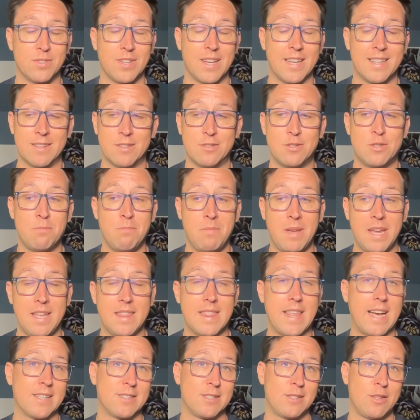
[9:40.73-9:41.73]
And to me,
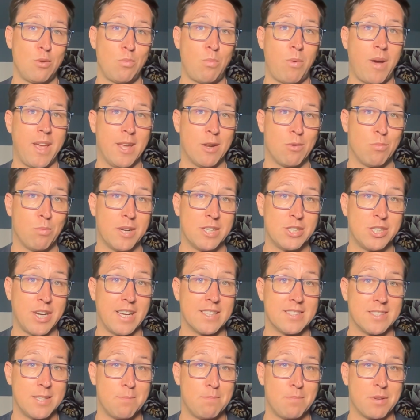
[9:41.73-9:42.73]
that's the way in which I
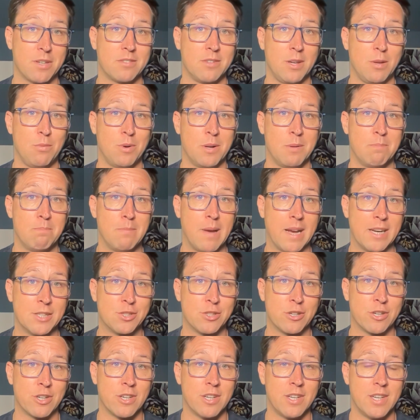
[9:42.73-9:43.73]
typically would
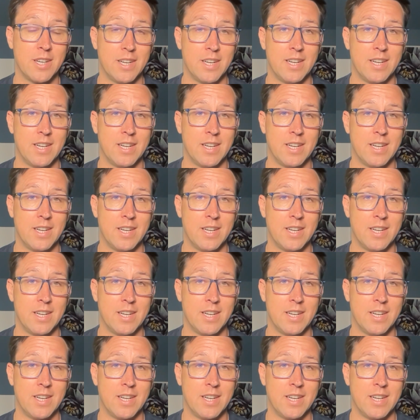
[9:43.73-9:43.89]
measure